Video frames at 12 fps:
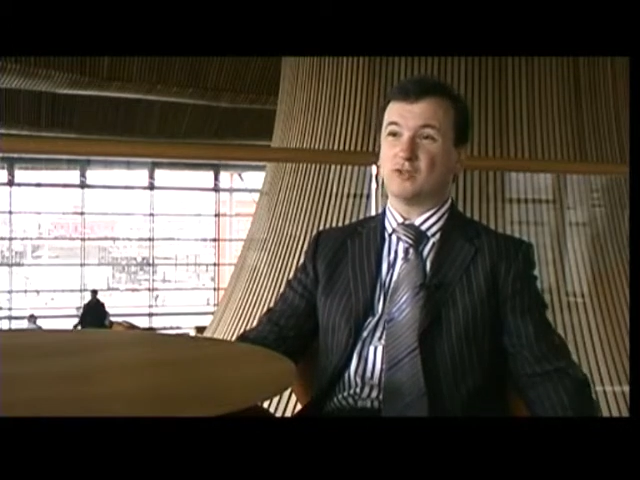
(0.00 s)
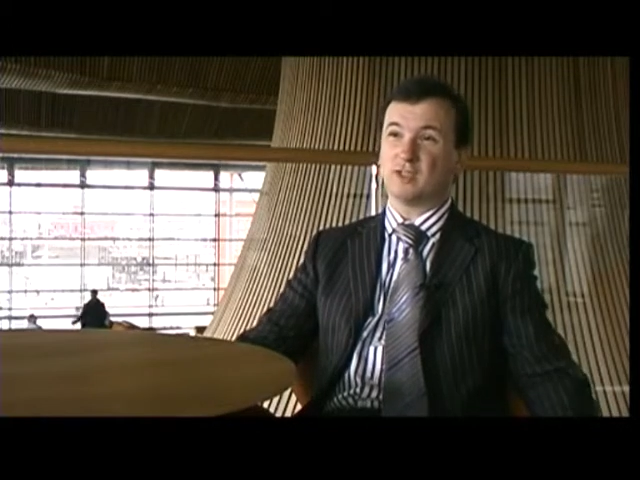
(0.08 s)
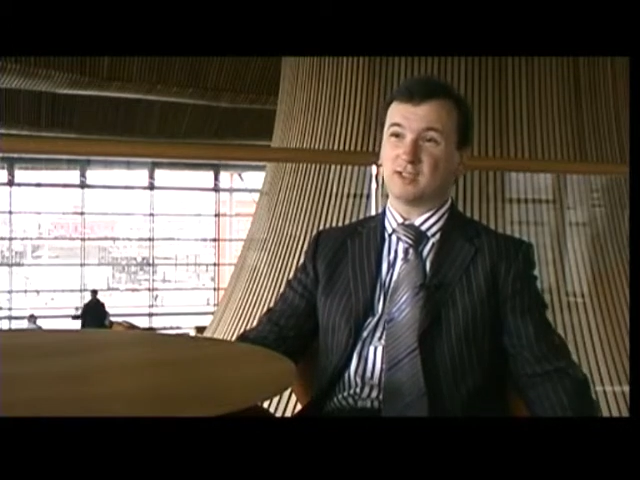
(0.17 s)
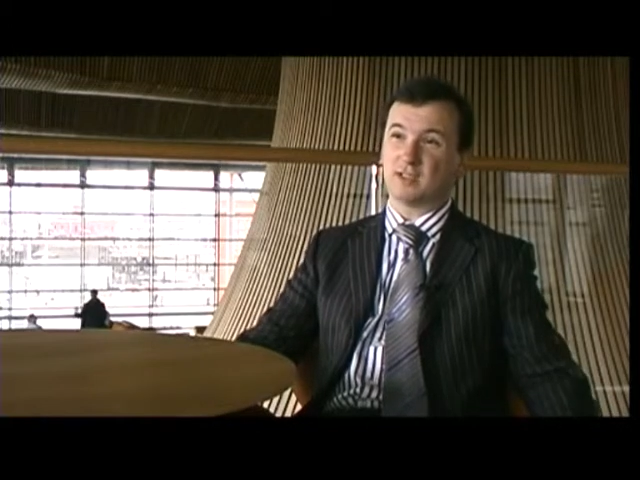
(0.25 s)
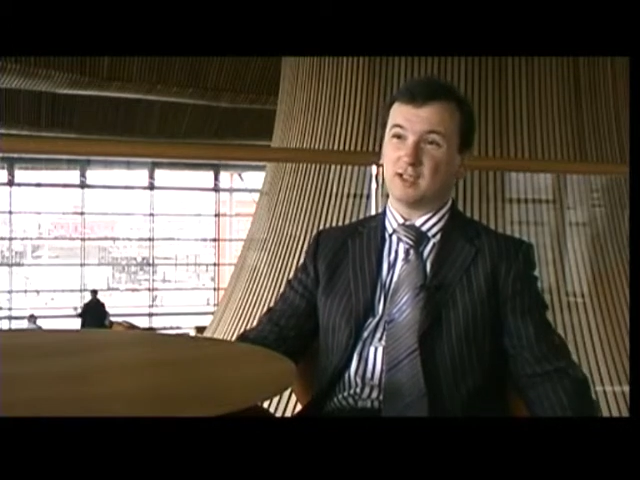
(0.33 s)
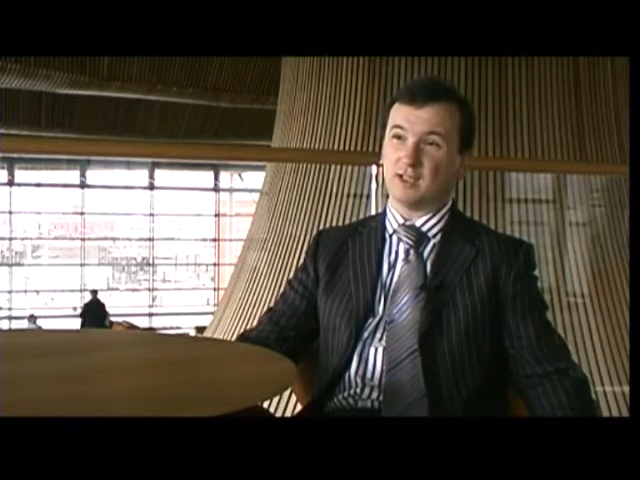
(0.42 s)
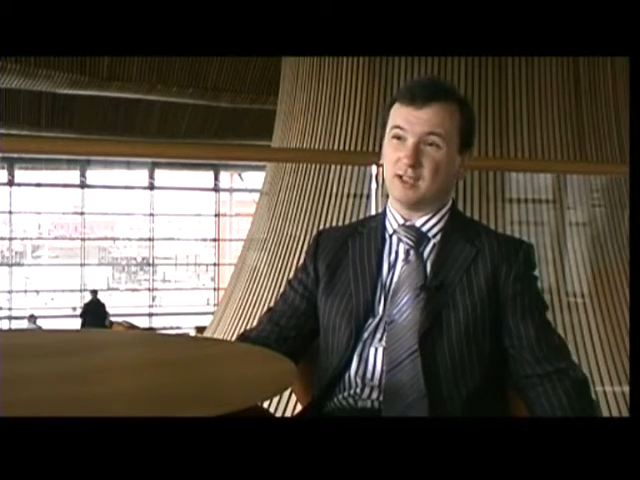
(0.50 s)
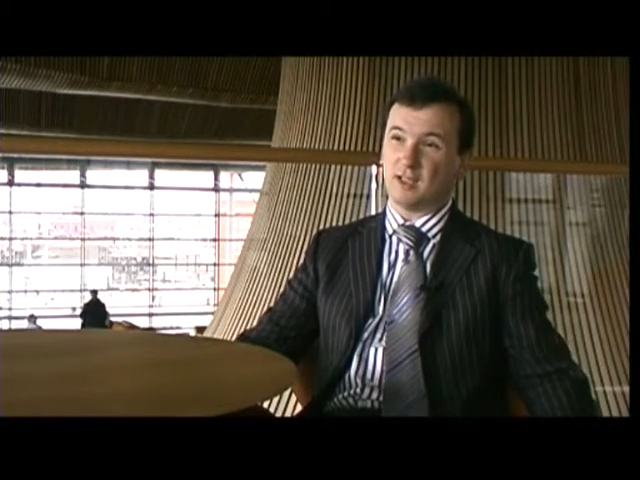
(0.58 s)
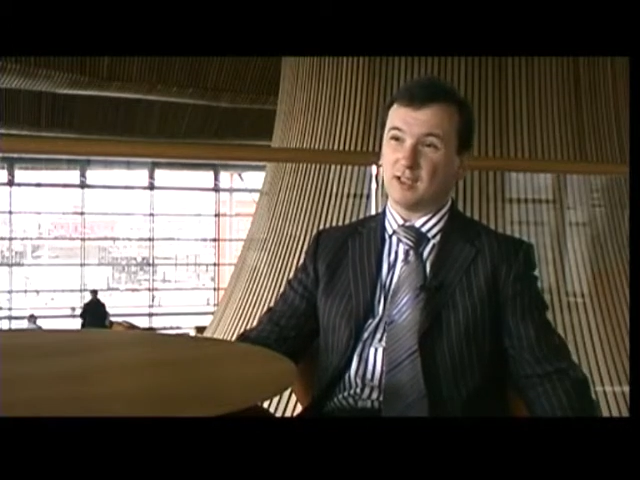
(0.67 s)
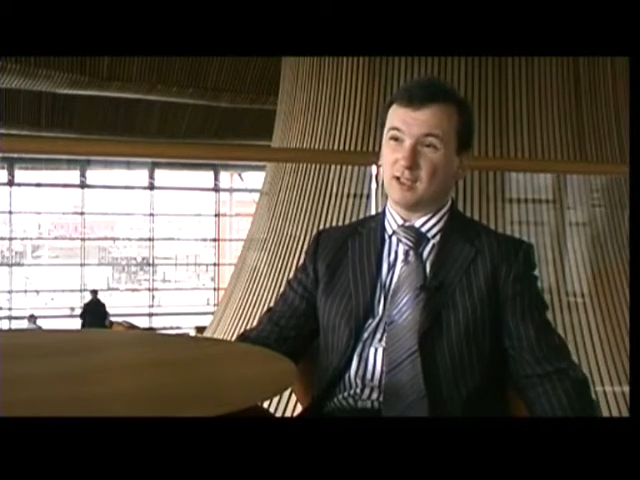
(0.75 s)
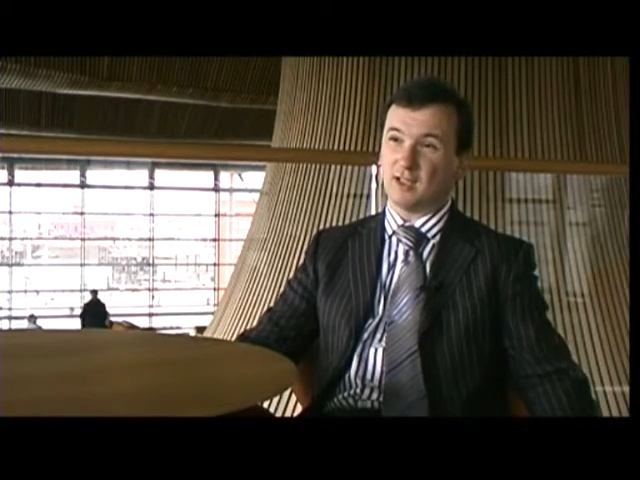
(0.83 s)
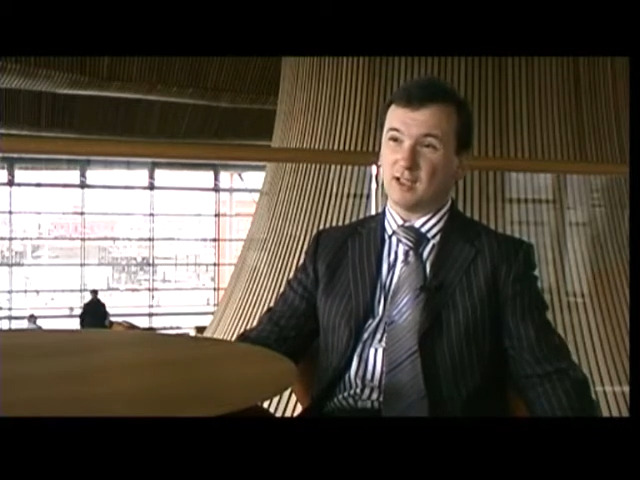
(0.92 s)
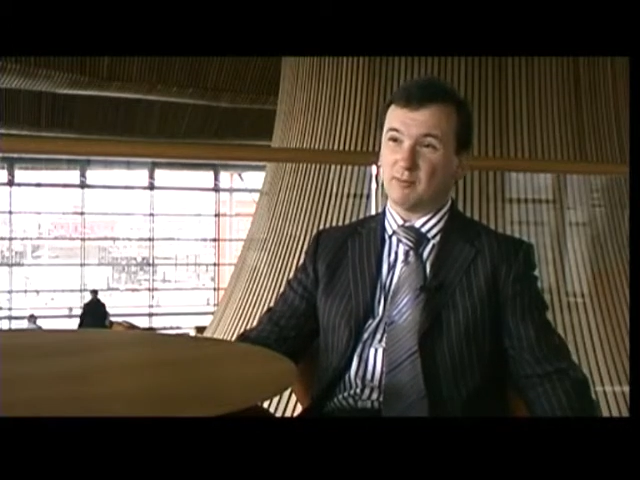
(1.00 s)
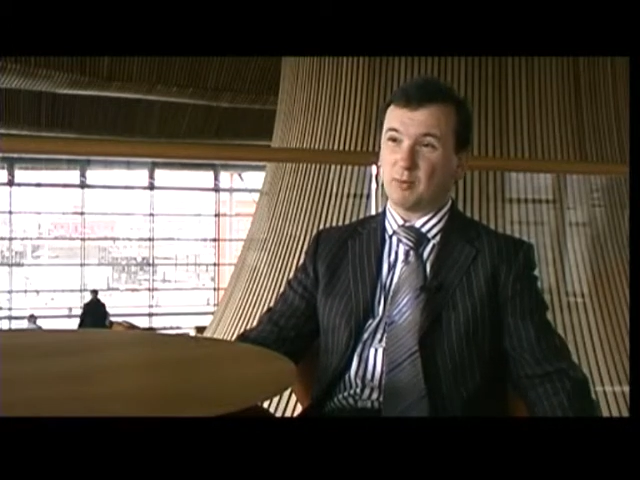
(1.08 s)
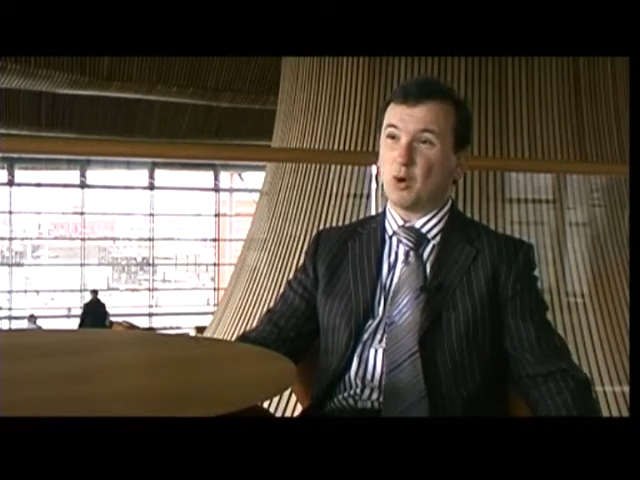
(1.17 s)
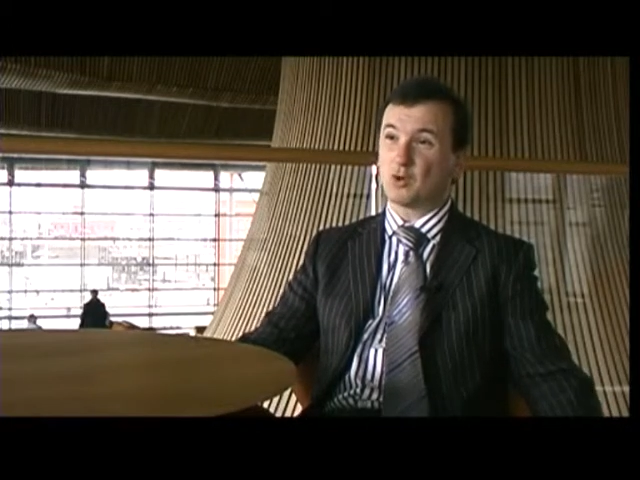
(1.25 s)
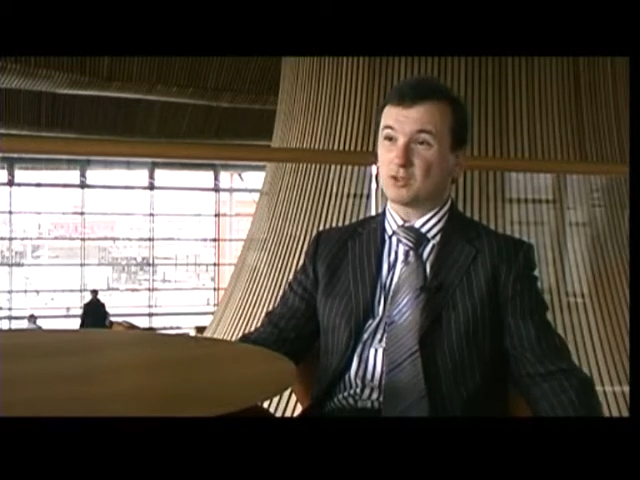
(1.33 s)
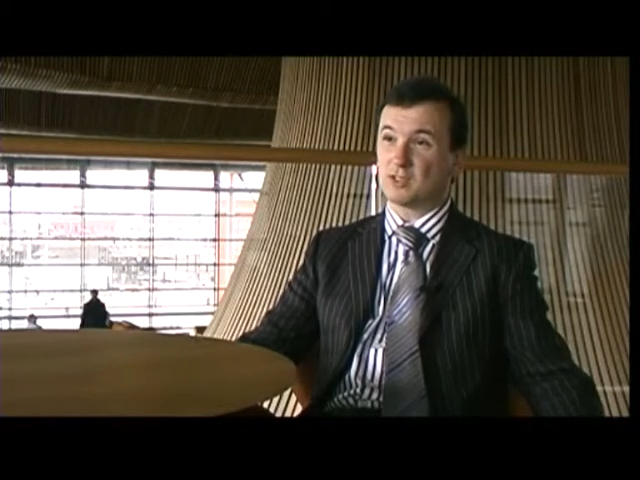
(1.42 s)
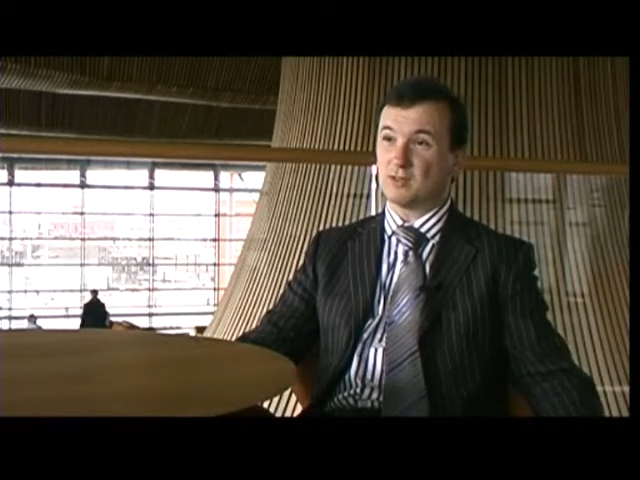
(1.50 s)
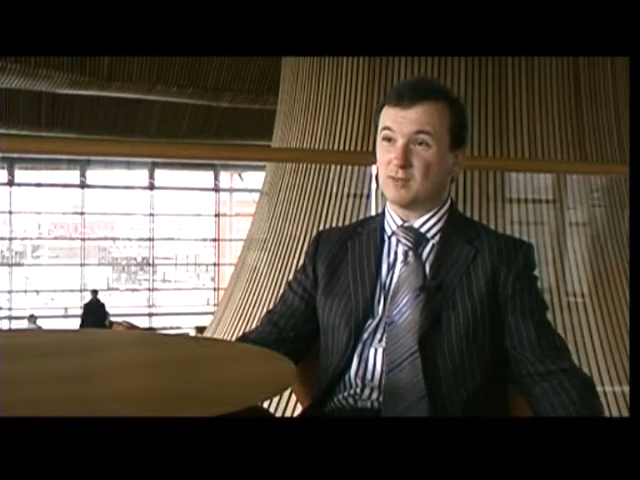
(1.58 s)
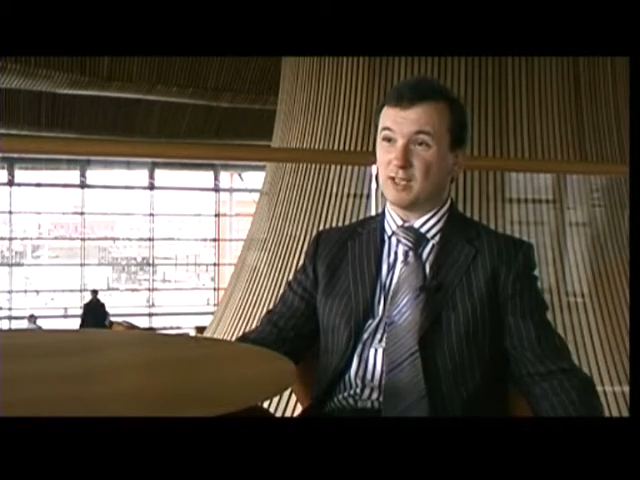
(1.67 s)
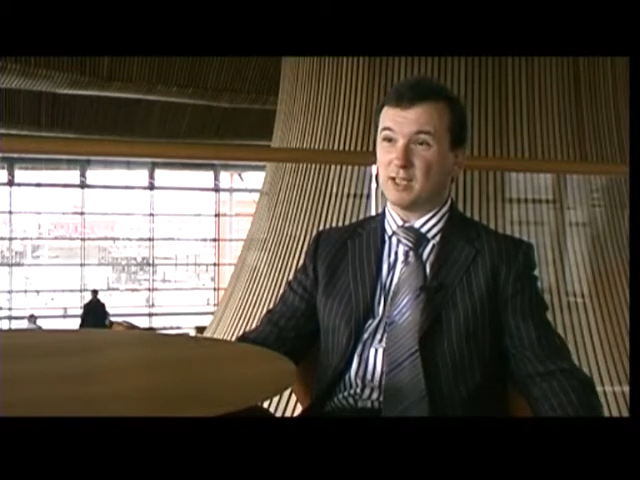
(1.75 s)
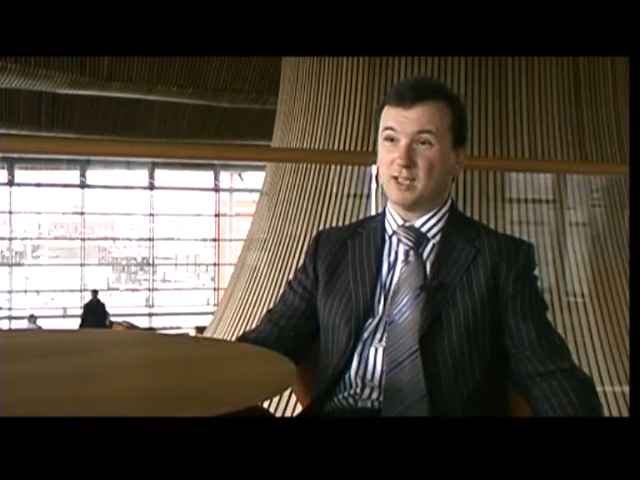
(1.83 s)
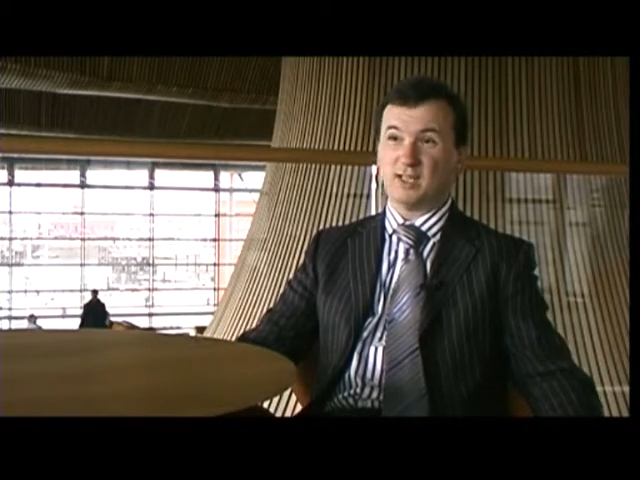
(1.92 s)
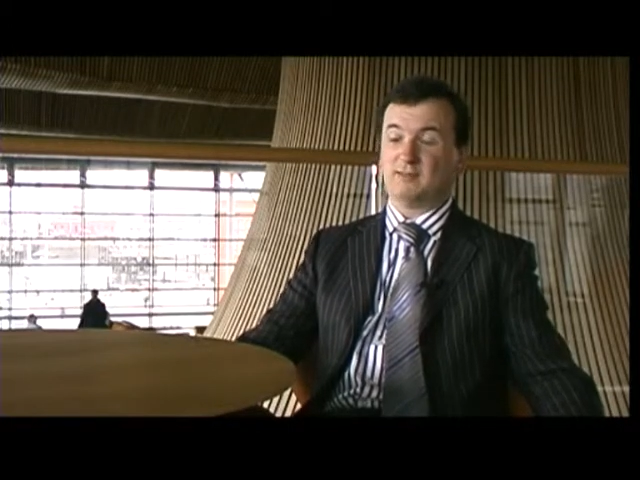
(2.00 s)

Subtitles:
for positively.